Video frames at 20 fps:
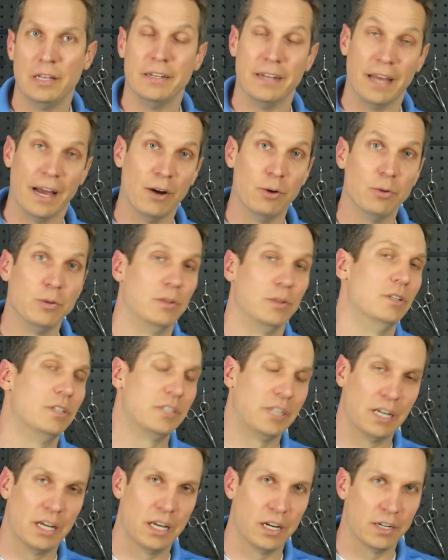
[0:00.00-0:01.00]
Now,
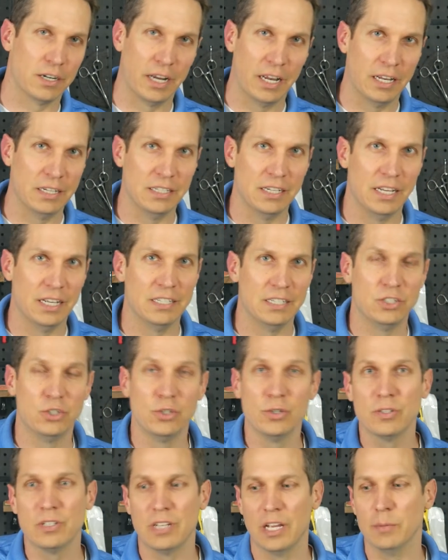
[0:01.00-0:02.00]
looking at our handy dandy
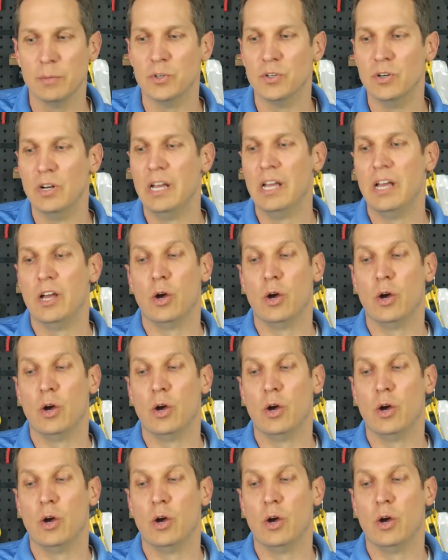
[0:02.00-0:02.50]
truth table,